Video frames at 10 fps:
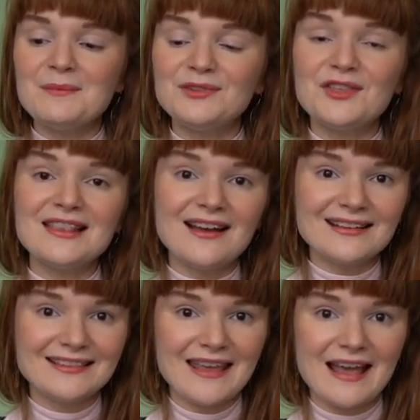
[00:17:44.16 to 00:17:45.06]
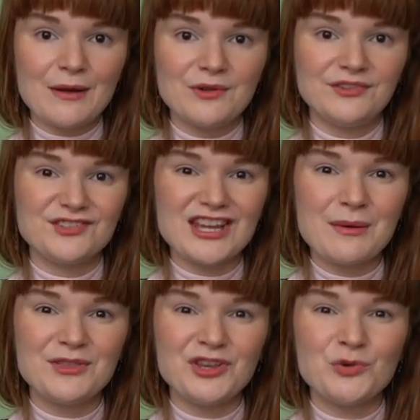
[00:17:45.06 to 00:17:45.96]
So the last thing I wanted to share
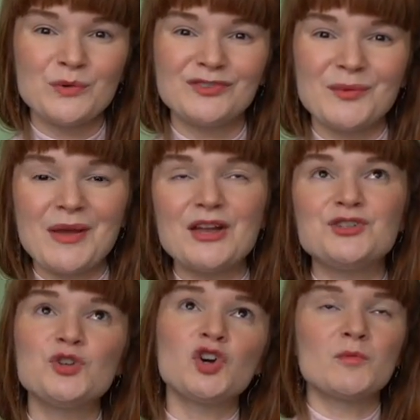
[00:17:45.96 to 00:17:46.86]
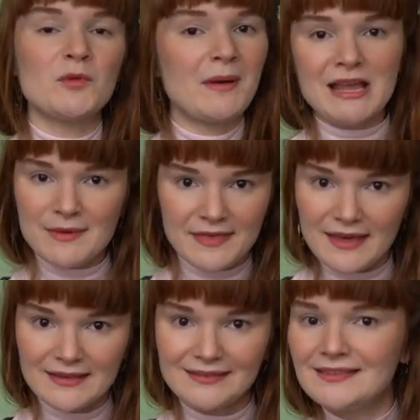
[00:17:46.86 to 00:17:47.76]
with you was some adorable baby
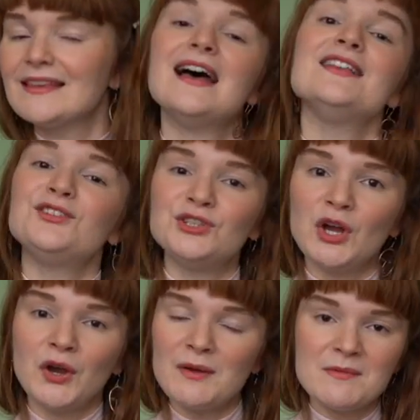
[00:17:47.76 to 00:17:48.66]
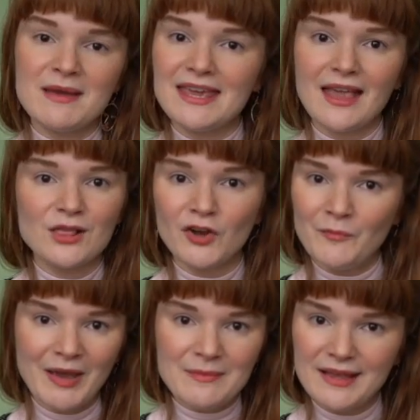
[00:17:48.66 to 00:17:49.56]
things. As you know, I've been making a lot
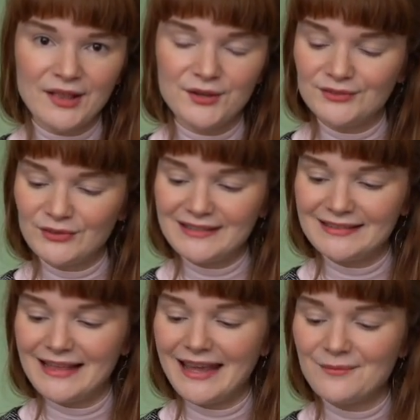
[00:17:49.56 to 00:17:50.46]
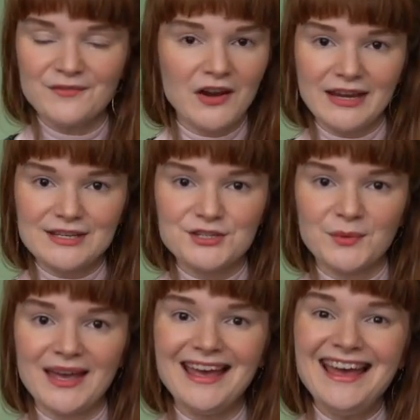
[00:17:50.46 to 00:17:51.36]
of baby clothes recently. I'm very into
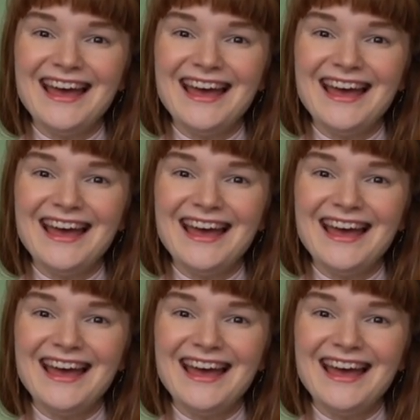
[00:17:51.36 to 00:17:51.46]
it.